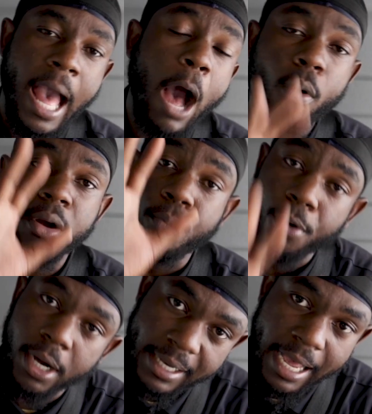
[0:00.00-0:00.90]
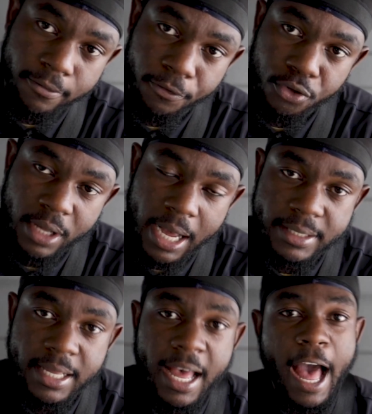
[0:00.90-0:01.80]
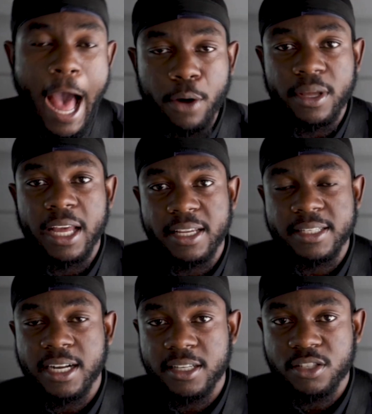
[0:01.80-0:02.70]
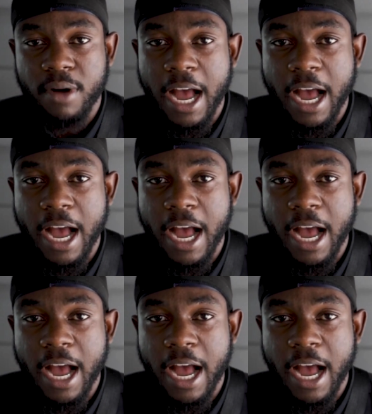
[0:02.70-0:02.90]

I want to break down for you guys how to get this customer,